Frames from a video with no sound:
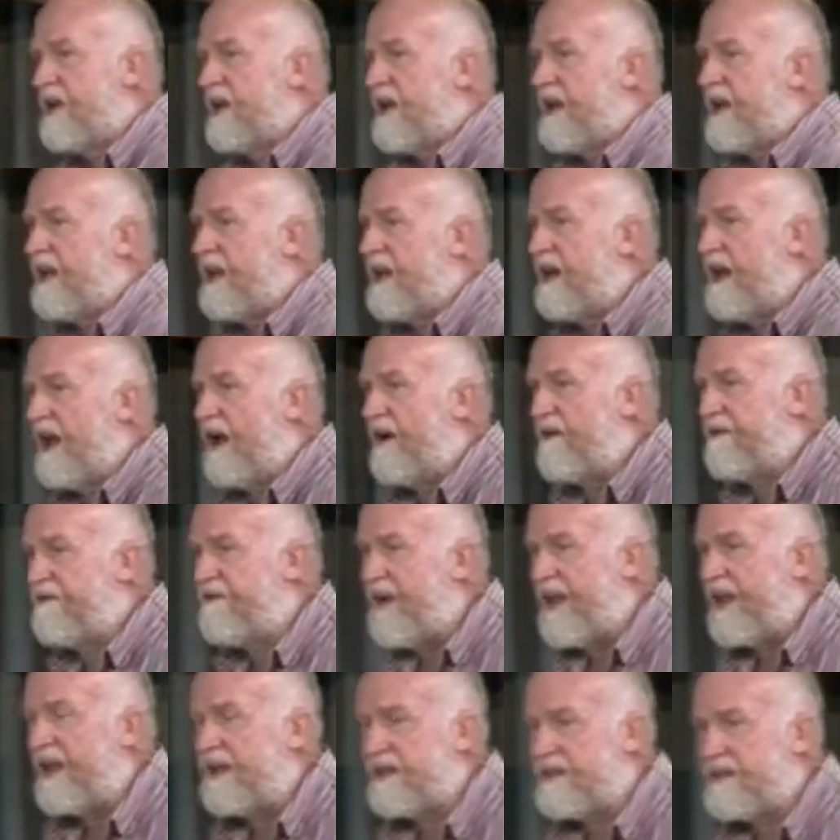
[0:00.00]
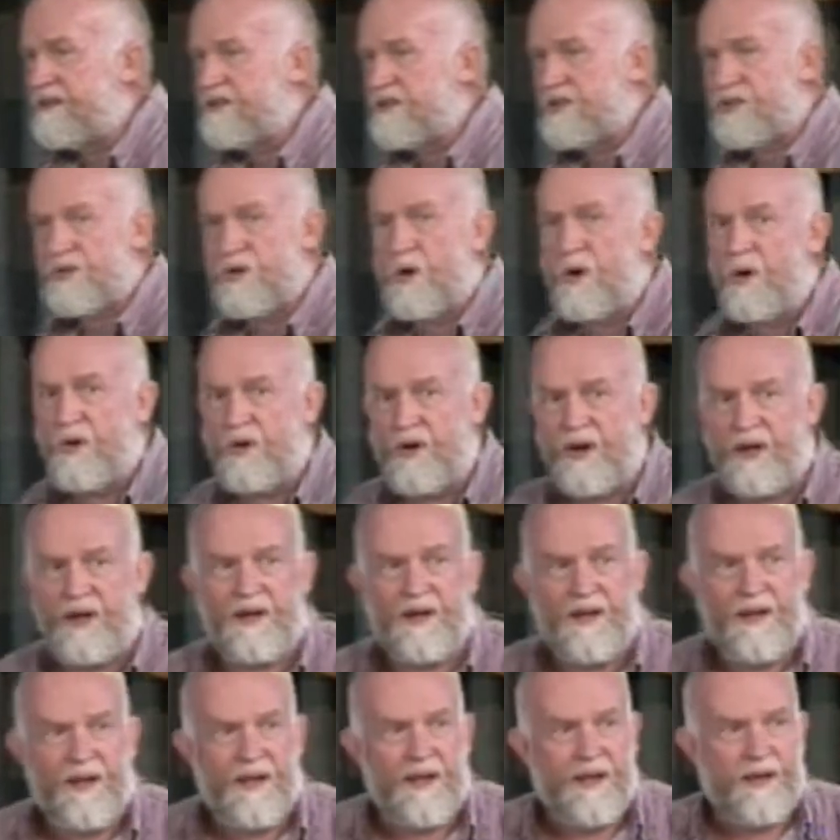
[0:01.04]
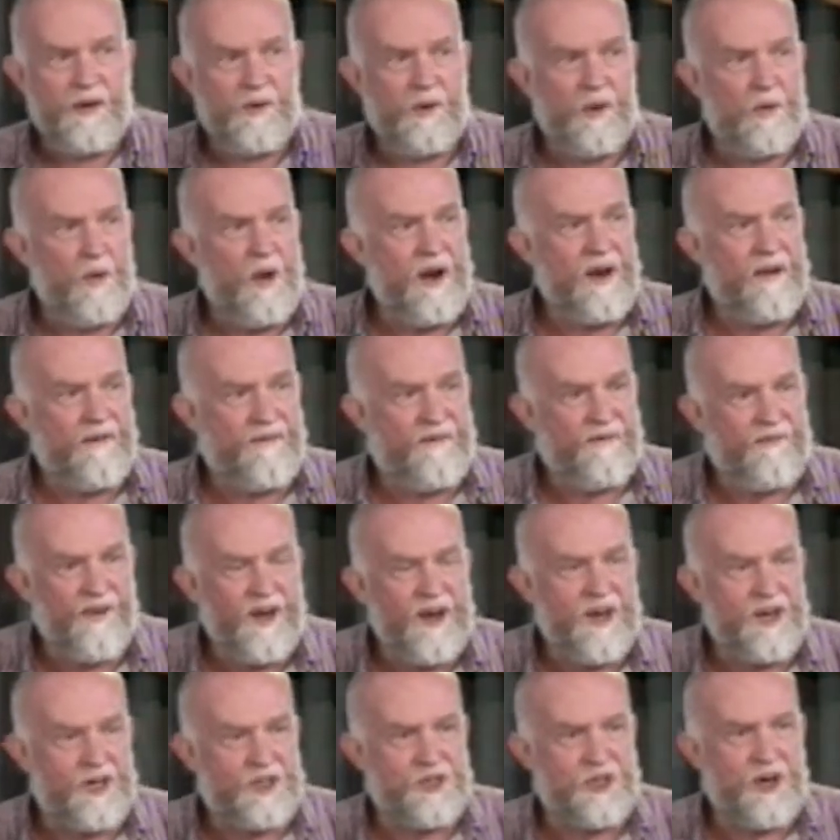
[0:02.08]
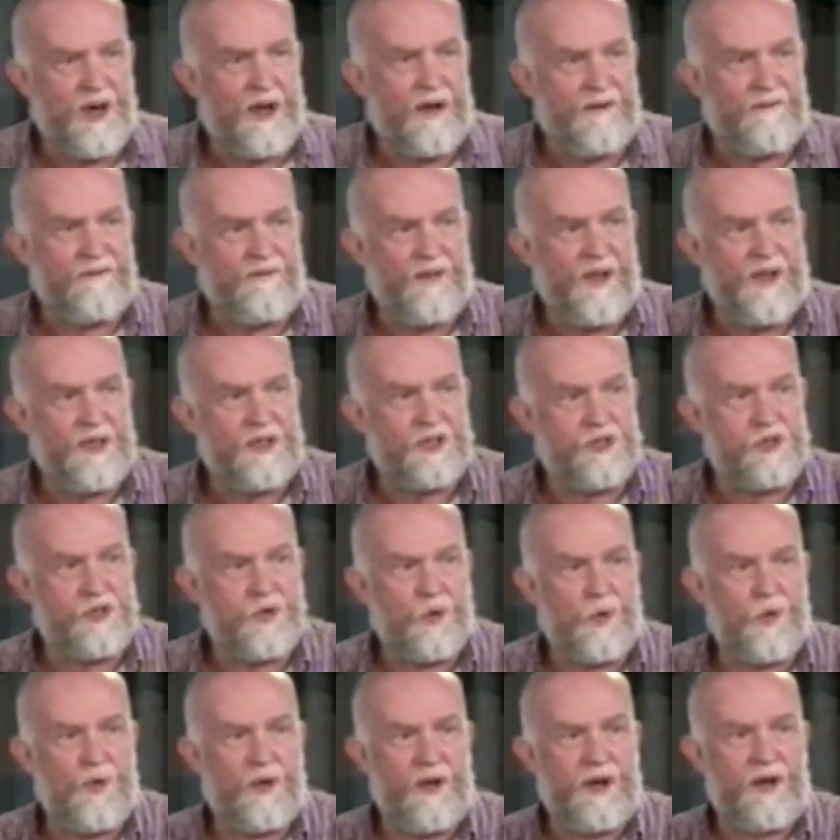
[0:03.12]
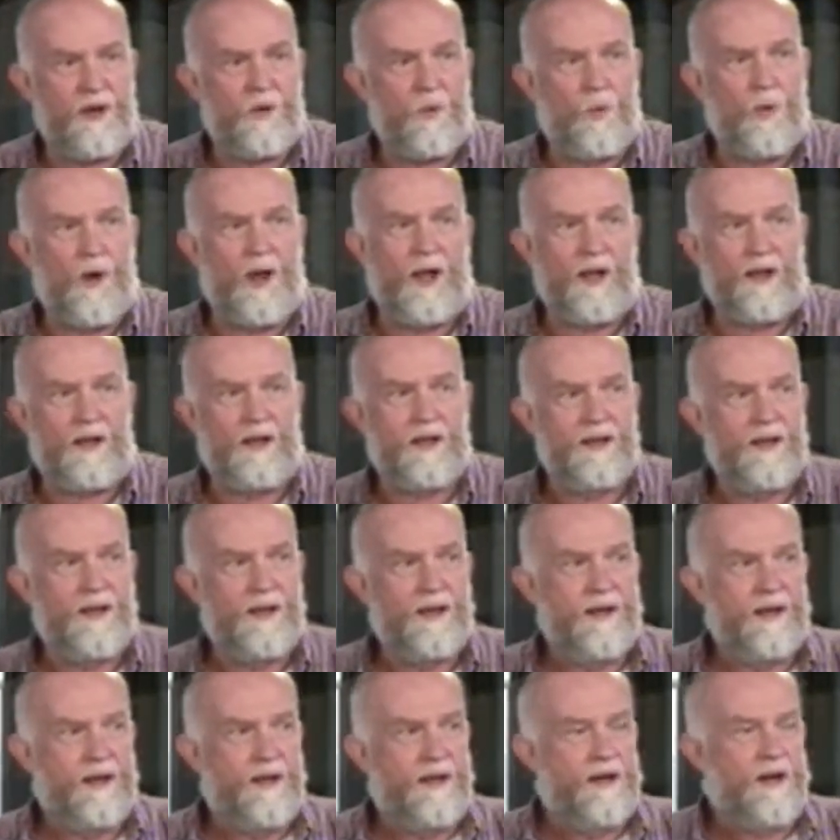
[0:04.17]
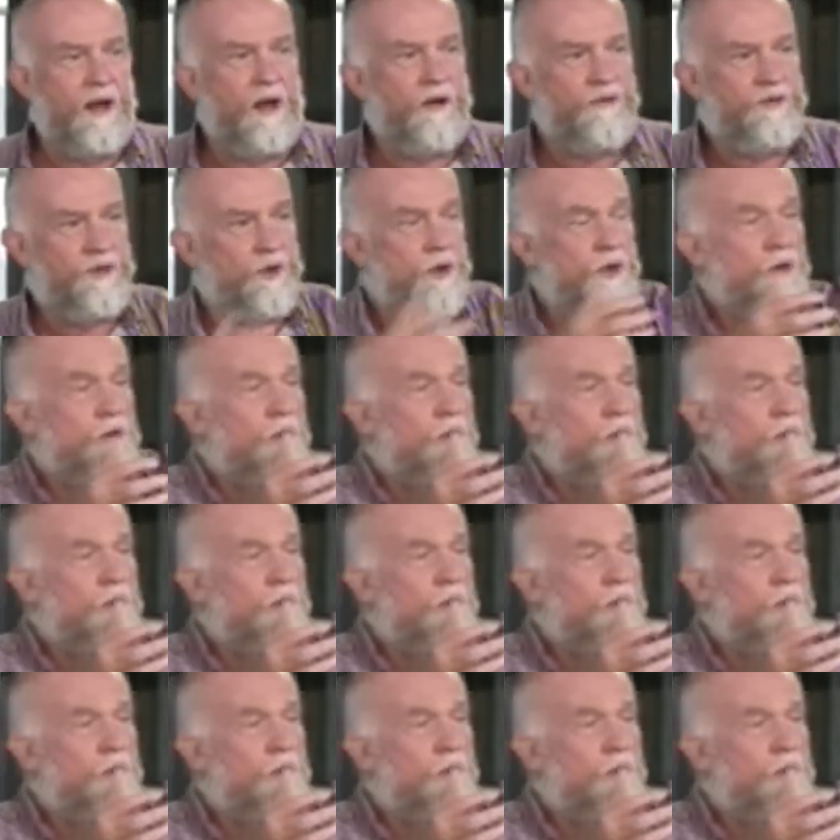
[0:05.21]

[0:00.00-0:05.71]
in our faith story, we want to finish our faith story well. Now, if you do